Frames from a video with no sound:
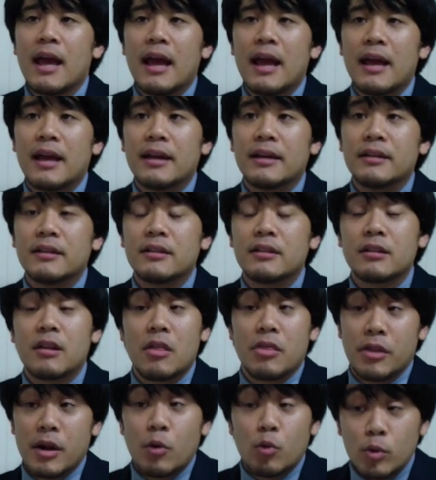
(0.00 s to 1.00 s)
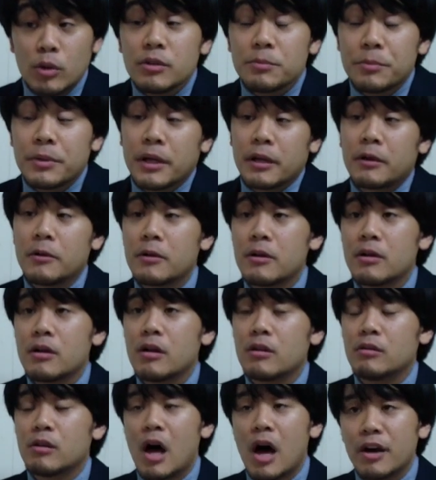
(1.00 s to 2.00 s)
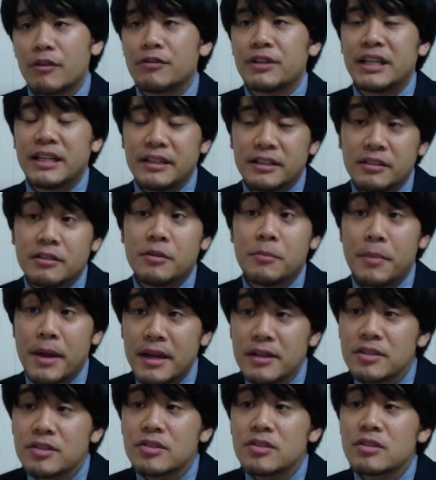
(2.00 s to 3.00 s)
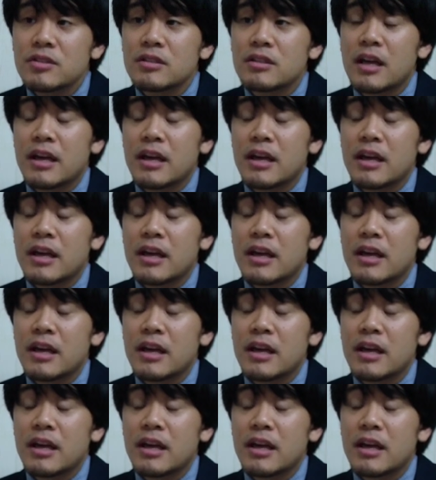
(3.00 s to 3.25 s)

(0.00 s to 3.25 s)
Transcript: and there will be a lot of heated debates,